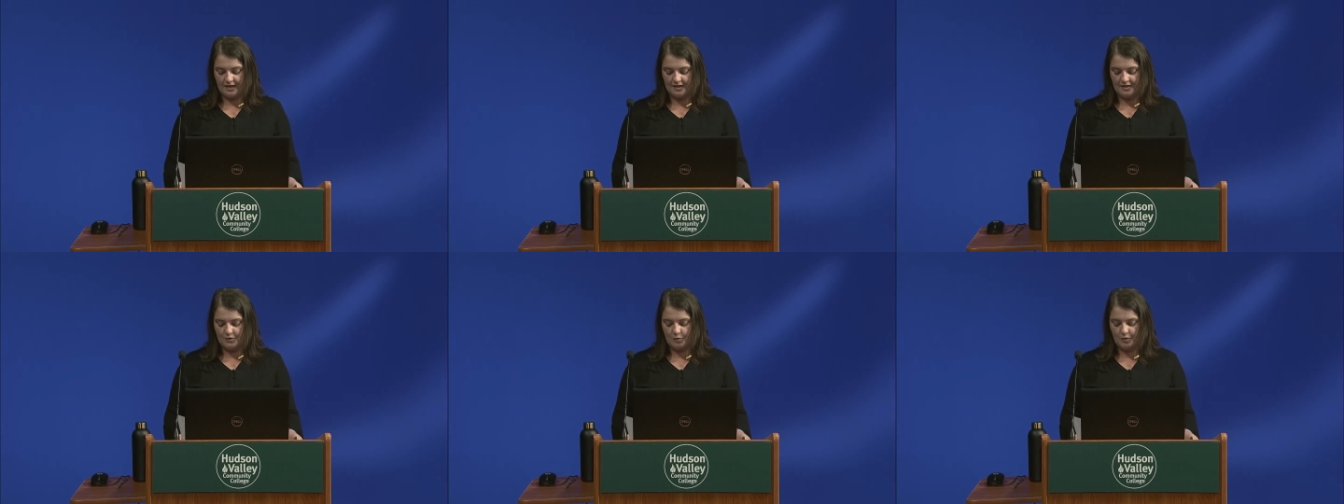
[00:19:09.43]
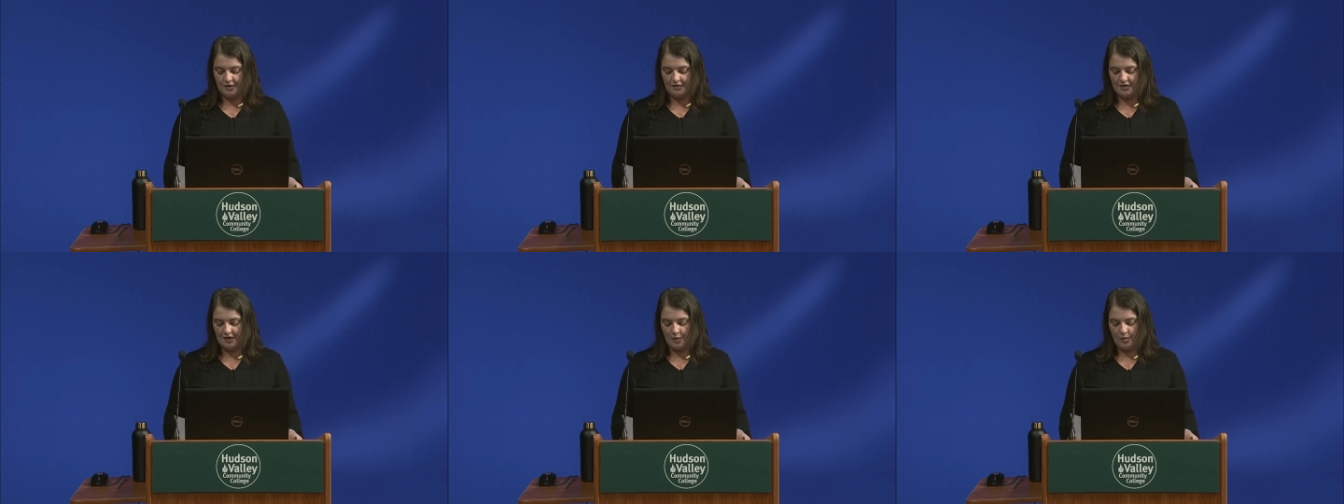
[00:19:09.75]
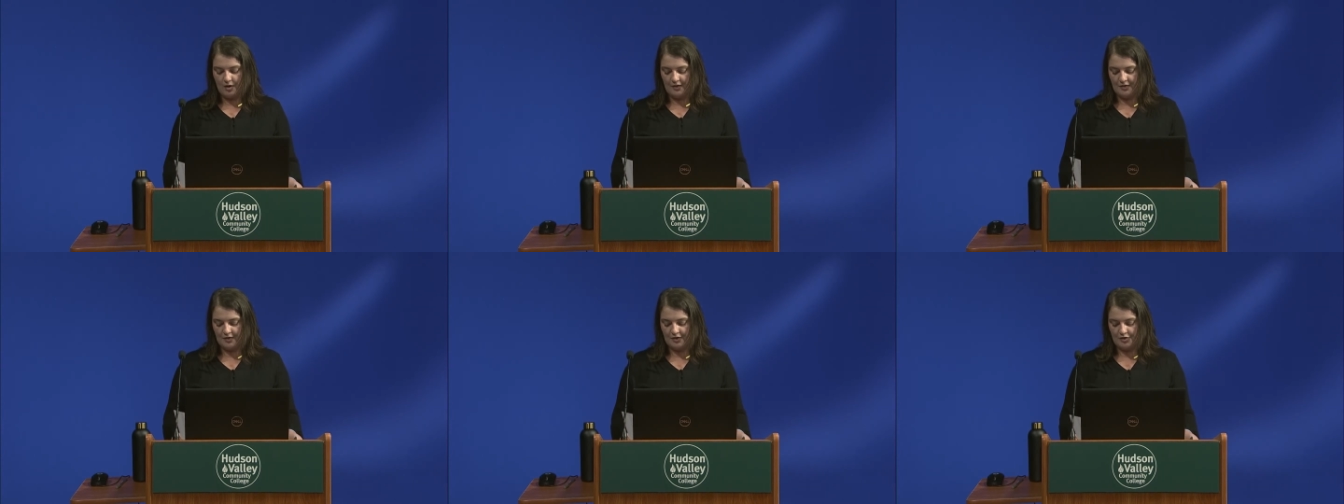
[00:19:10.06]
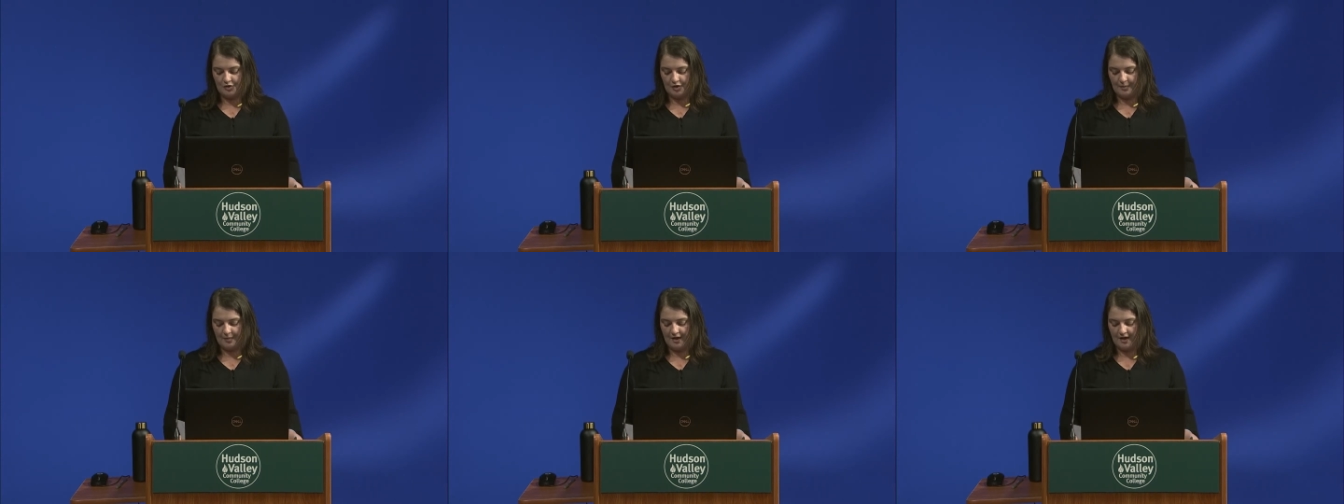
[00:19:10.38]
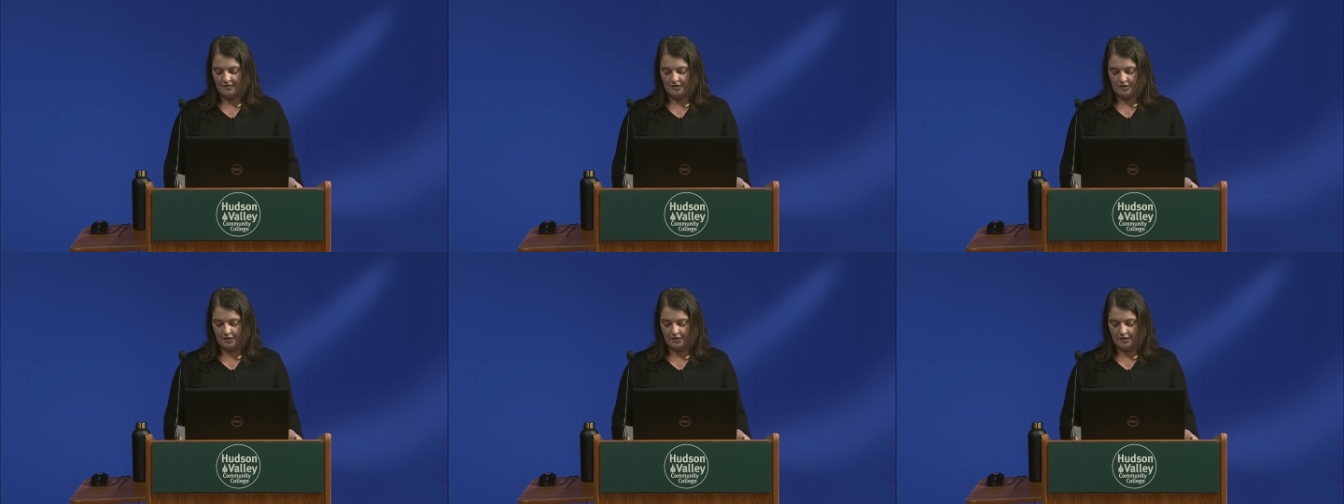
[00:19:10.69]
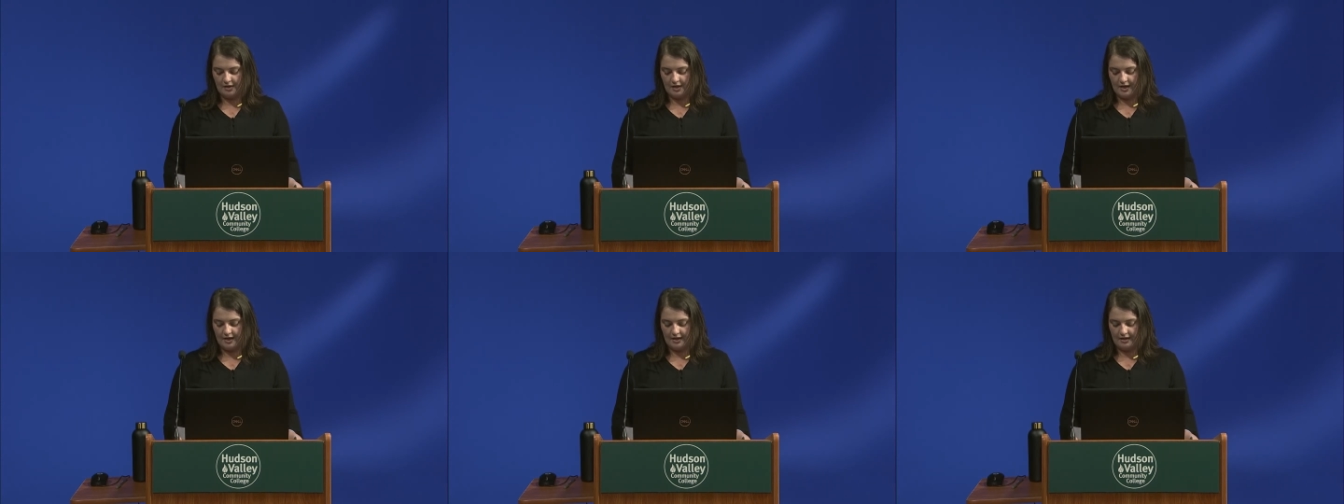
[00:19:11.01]
is what they want their dream life to look
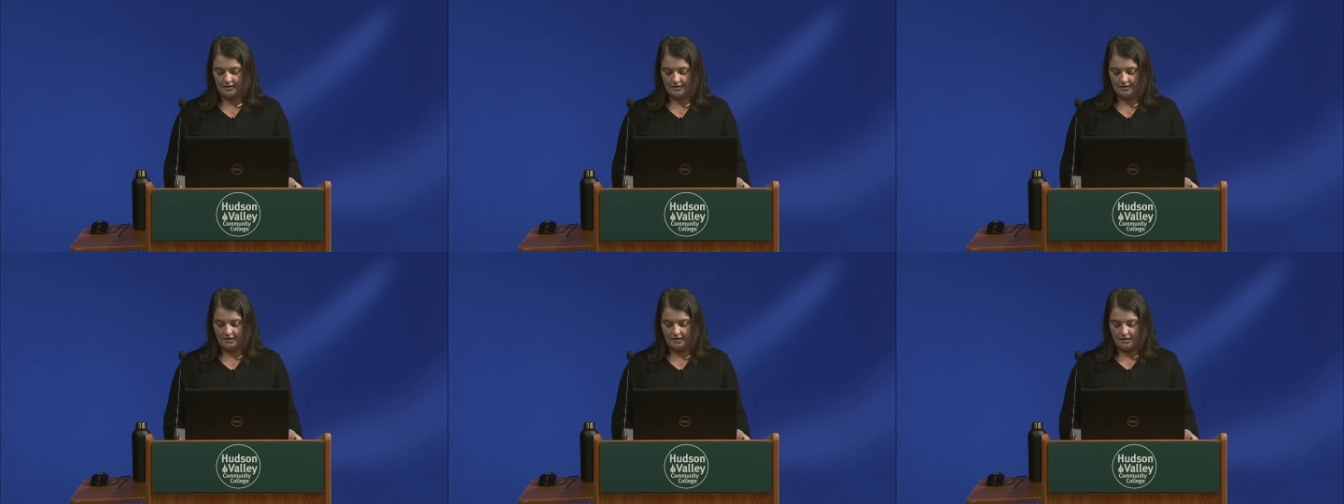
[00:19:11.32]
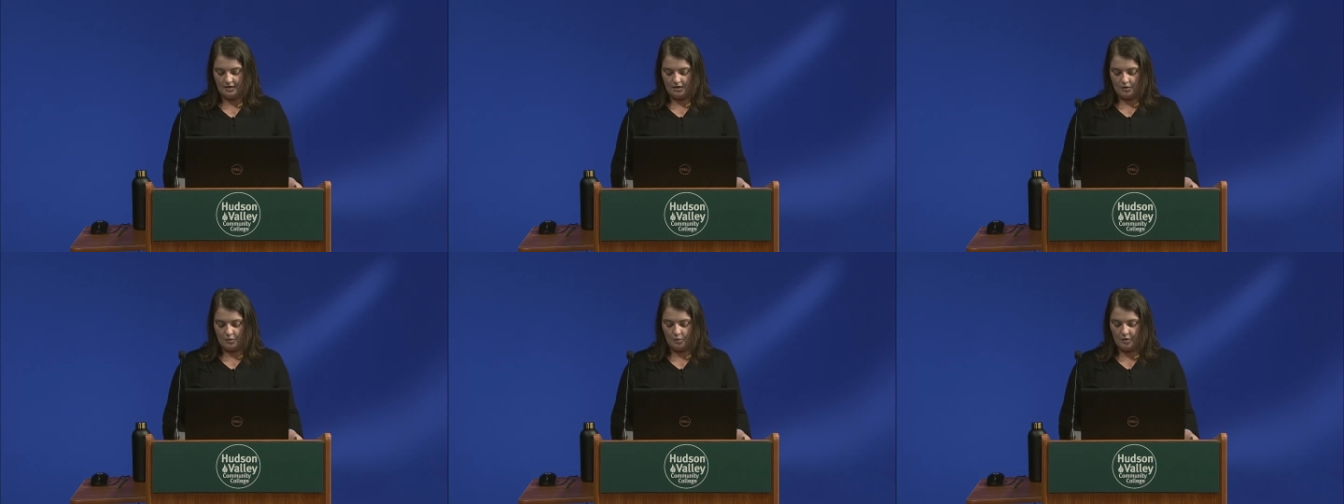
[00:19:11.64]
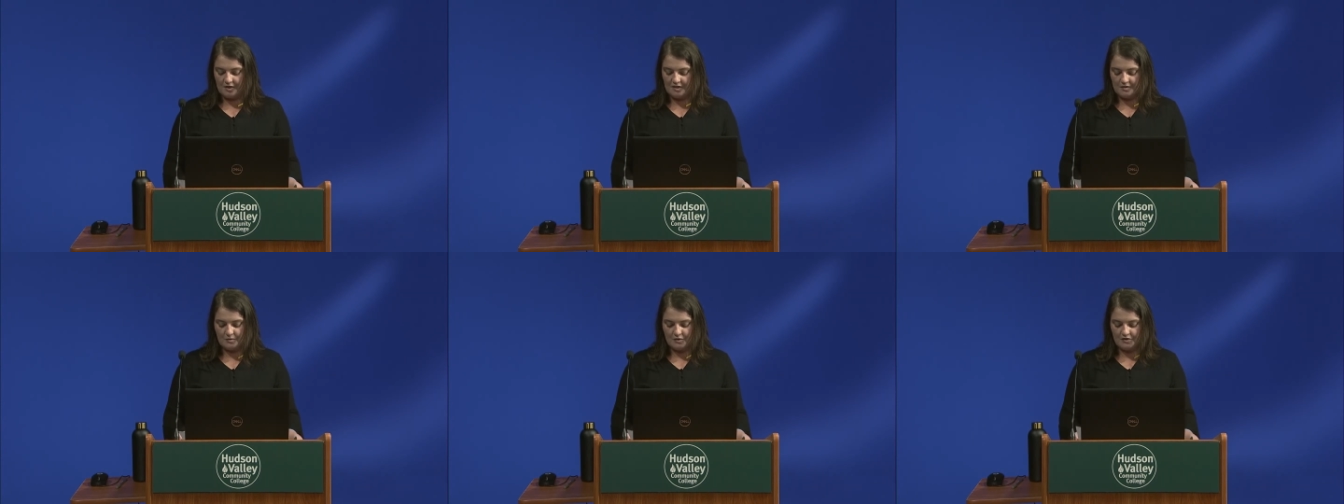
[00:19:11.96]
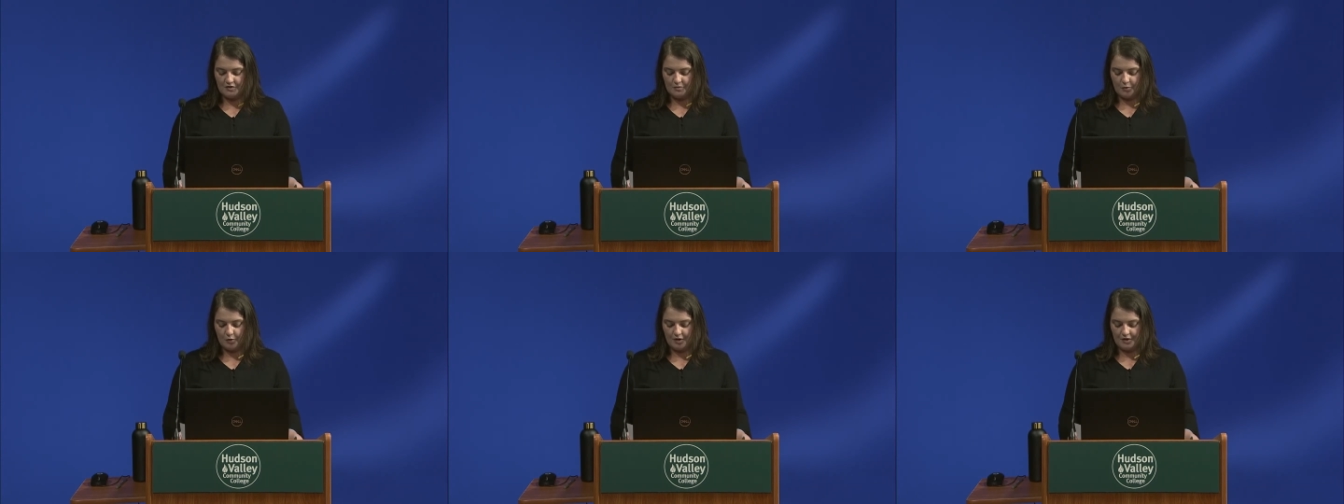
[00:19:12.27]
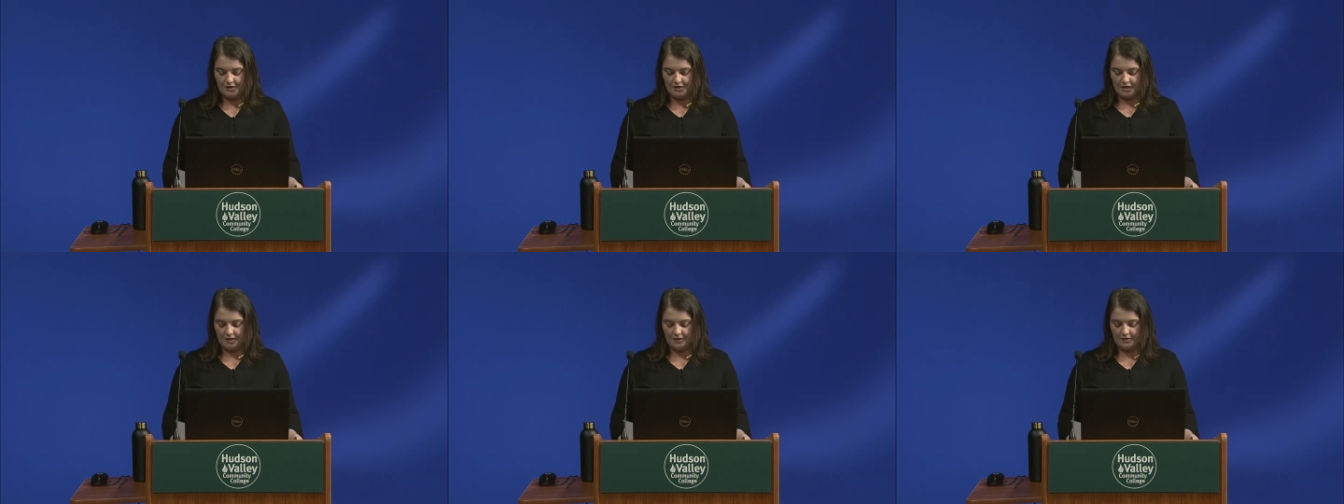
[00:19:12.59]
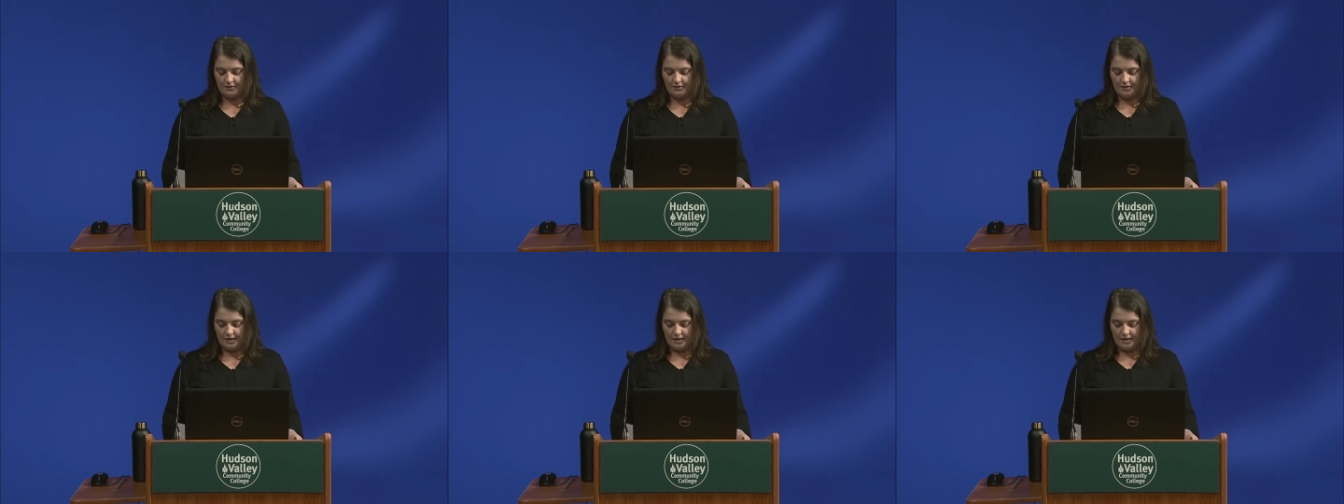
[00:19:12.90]
like. What is most important to you?